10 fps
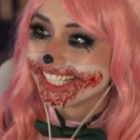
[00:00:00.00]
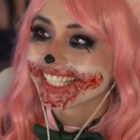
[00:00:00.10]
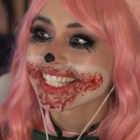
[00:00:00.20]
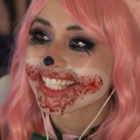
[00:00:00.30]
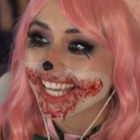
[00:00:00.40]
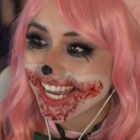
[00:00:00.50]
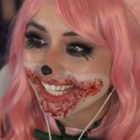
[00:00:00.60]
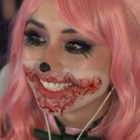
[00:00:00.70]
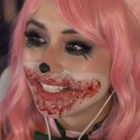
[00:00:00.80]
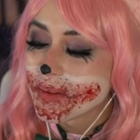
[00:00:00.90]
Yeah.
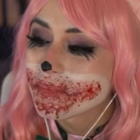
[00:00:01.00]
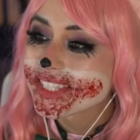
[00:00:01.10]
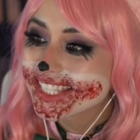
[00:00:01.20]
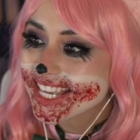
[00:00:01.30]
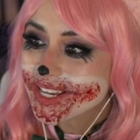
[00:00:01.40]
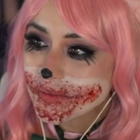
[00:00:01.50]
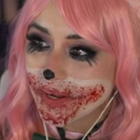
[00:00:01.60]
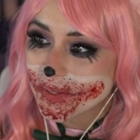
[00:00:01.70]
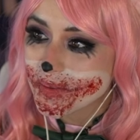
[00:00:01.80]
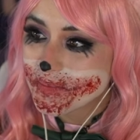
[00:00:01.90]
Zeke,
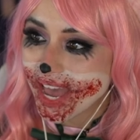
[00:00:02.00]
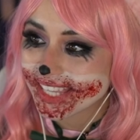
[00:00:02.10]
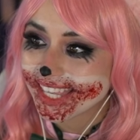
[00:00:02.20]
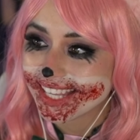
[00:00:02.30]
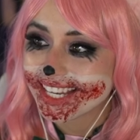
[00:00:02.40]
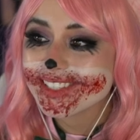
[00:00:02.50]
welcome back in.